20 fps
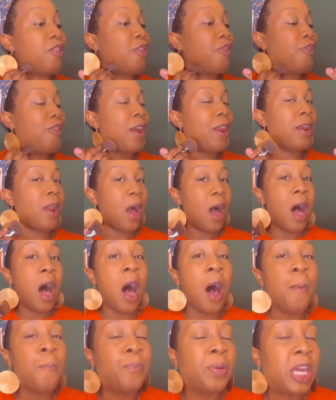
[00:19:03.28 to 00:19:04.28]
friend
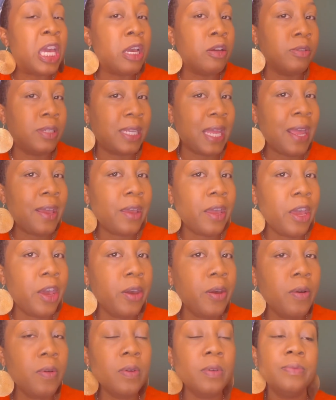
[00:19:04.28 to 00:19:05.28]
abusing
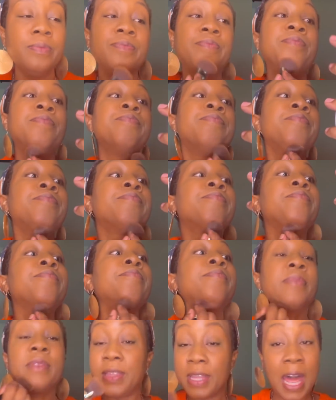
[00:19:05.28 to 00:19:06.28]
you,
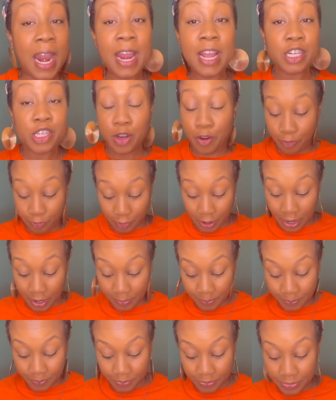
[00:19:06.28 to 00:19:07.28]
that ain't your
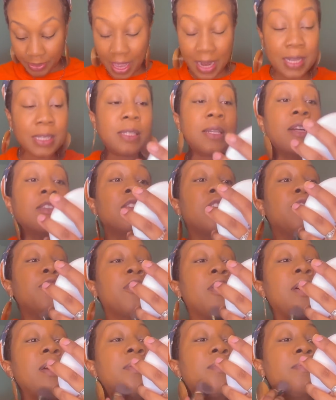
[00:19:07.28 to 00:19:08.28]
friend. That is not your
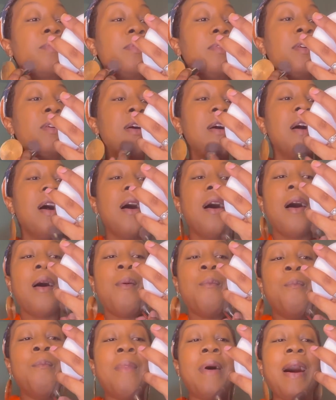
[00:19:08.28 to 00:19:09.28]
friend.
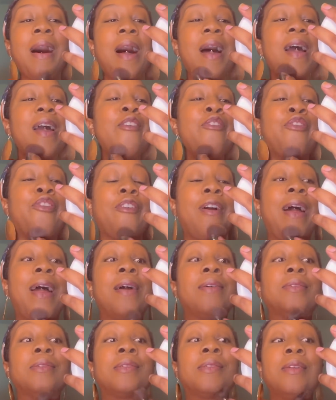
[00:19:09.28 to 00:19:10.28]
My
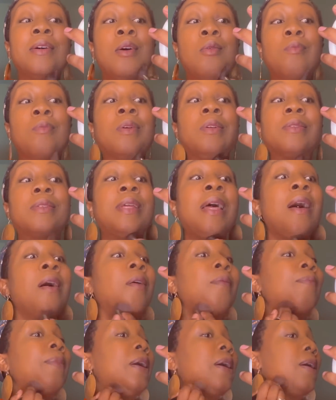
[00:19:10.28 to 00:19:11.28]
friends will
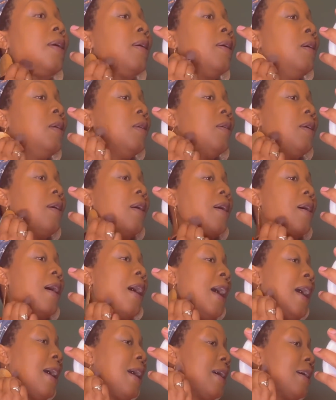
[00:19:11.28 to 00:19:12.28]
tell me,
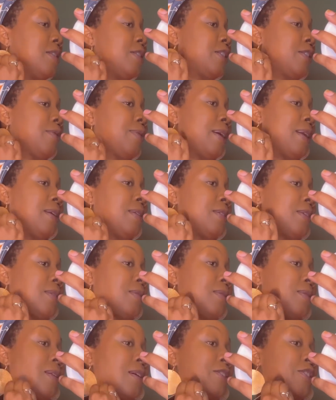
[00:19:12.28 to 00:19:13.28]
hey, Cherita, just
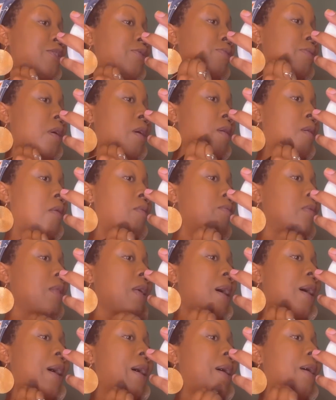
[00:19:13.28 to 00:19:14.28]
to let you know,
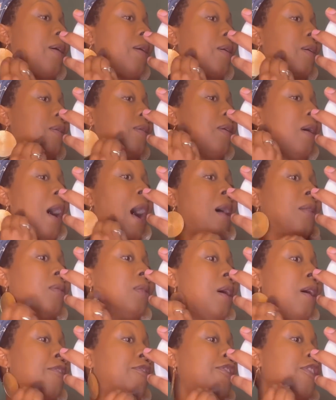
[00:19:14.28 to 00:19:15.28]
like, I
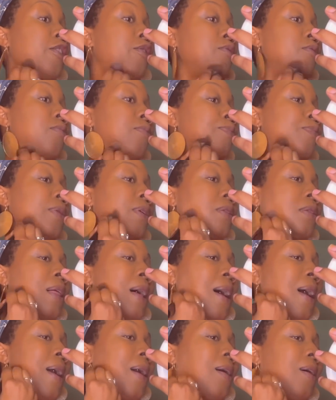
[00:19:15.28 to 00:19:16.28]
love you, but
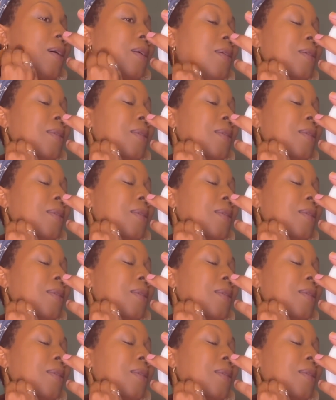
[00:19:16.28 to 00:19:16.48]
like,